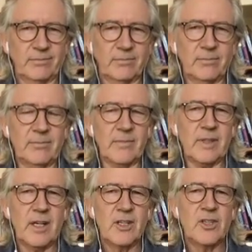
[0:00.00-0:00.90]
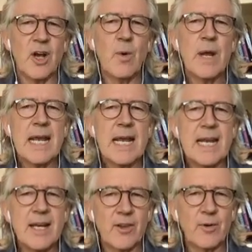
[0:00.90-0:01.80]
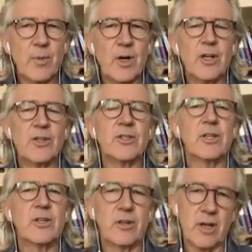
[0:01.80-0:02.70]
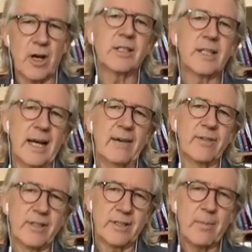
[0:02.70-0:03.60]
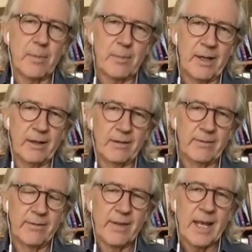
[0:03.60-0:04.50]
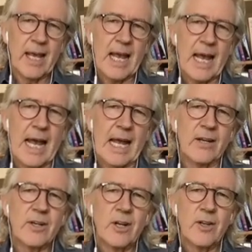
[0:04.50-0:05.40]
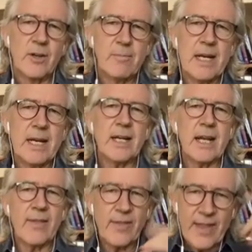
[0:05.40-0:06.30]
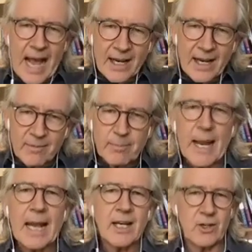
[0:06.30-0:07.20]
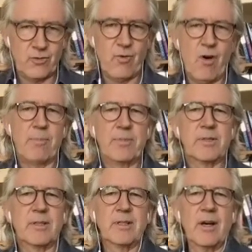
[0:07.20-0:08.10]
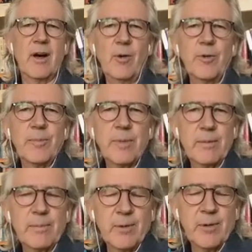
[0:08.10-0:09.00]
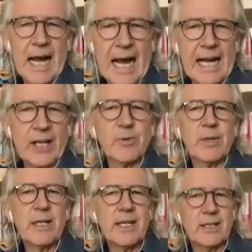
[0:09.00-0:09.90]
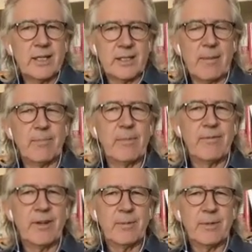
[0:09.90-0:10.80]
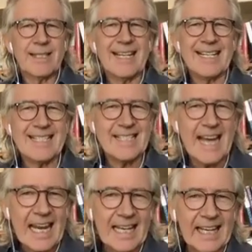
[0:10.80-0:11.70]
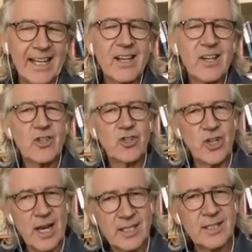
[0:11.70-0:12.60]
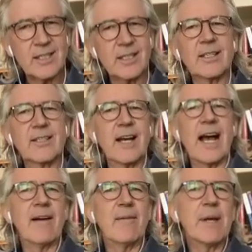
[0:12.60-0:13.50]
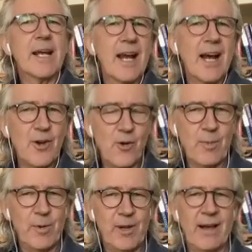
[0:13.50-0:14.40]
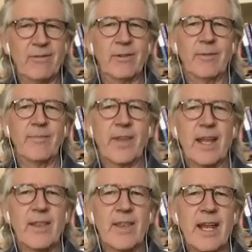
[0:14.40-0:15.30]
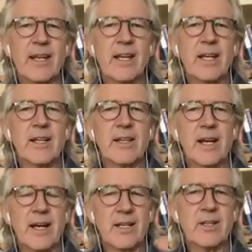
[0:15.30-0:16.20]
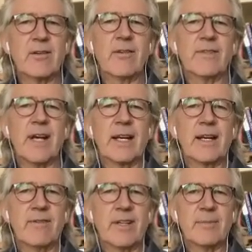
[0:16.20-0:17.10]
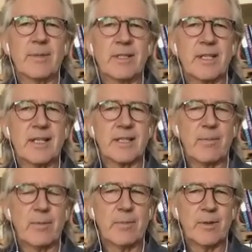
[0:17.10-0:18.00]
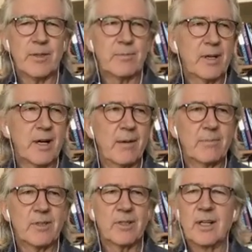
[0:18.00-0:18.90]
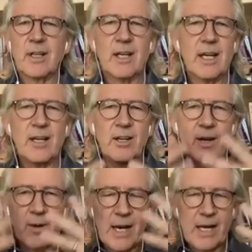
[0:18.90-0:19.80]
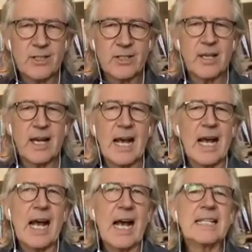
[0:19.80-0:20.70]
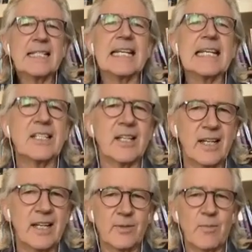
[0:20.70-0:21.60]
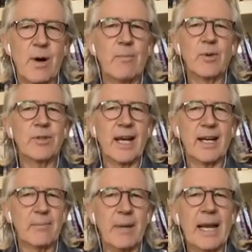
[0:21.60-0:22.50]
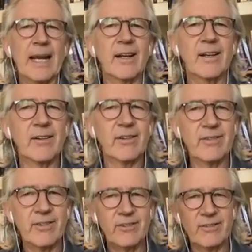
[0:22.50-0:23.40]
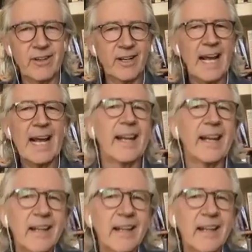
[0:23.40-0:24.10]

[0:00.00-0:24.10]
Yeah. So in other words, you're going to have to supplement. Yeah. And the minute that penny drops, the older people actually need to supplement vitamin C daily, just to have be at a normal level, then the idea of taking vitamin C supplements becomes, you know, as easy as one would take a painkiller if you've got a headache.